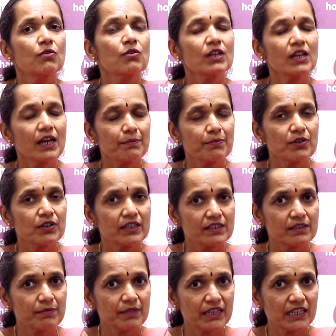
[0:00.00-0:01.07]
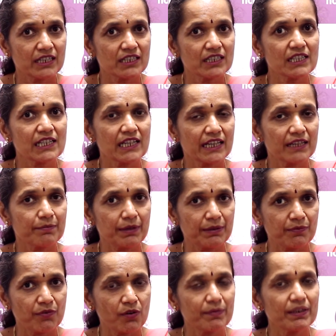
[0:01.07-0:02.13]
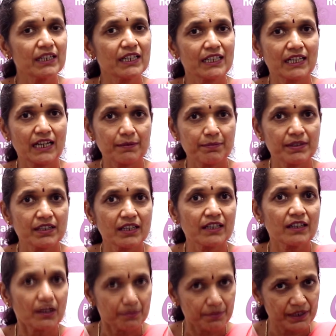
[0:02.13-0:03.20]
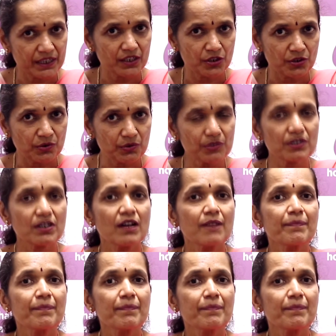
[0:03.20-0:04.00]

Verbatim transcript: oral hypoglycemic agents like metformin and glipizide are being used